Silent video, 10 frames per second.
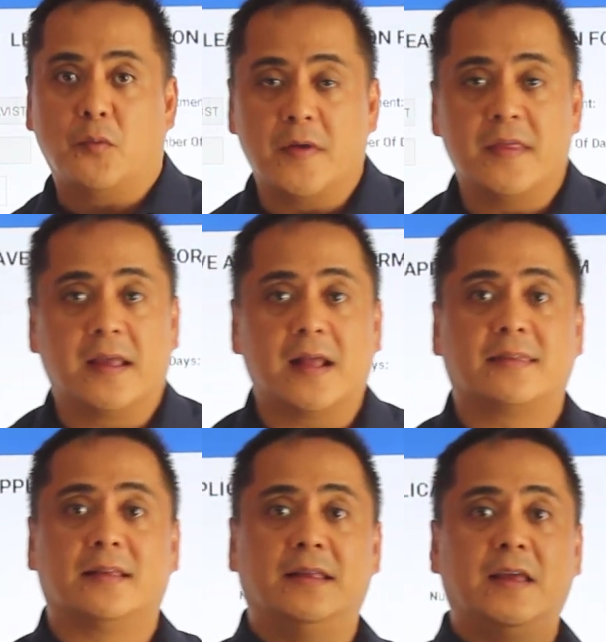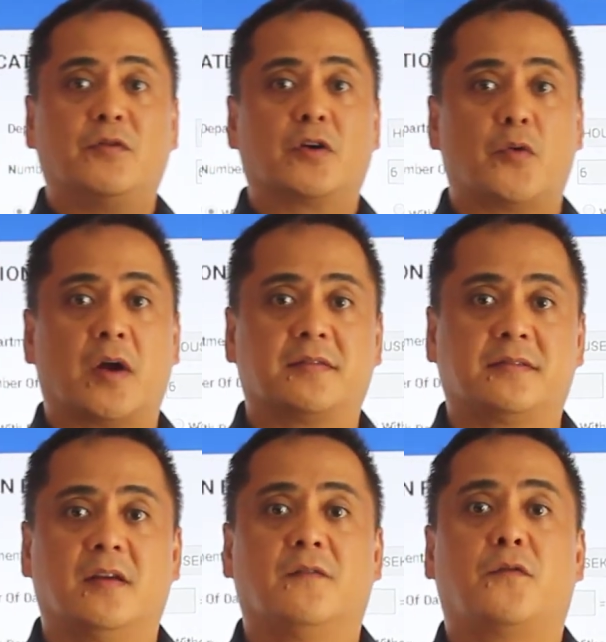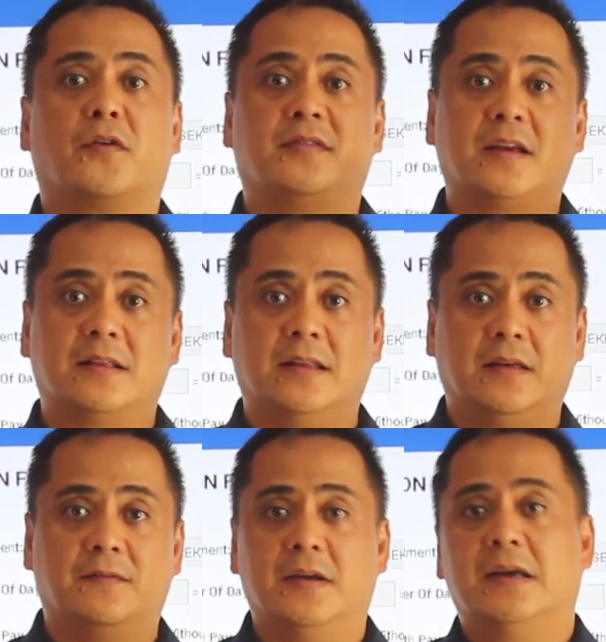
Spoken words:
when they get the leave request for sick leave,